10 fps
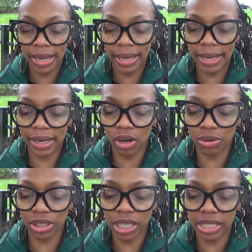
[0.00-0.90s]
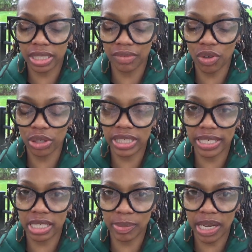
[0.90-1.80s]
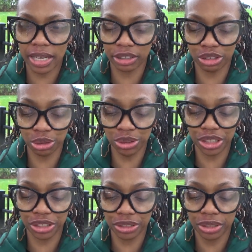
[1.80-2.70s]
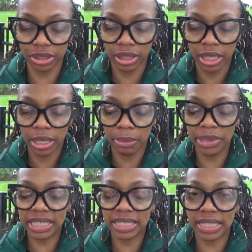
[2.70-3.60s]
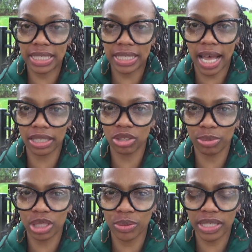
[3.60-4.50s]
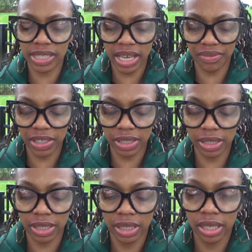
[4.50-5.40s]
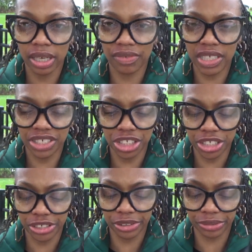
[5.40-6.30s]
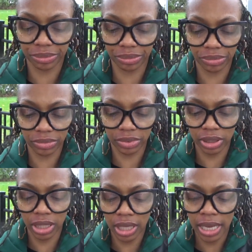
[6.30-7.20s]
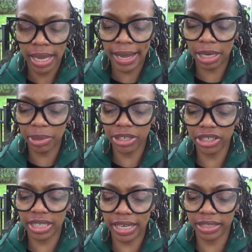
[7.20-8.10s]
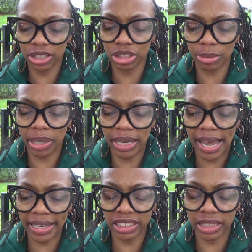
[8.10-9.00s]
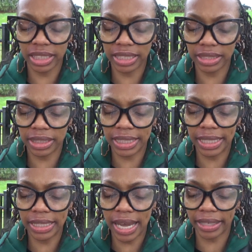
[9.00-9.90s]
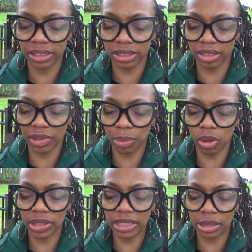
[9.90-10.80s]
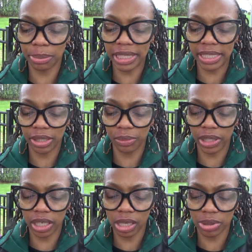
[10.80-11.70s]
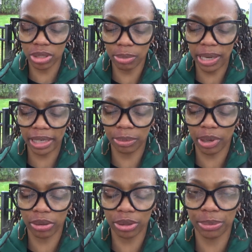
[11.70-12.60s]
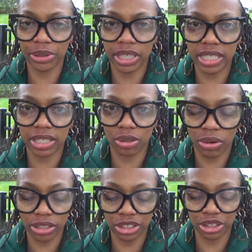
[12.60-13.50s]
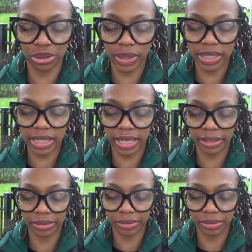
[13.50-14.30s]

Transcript: and the older cousin of Cortez McConnor Jr., missing since October 27th of this year. I am here today to demand action against the inactions of the police and media when it comes to the black and brown communities across the USA,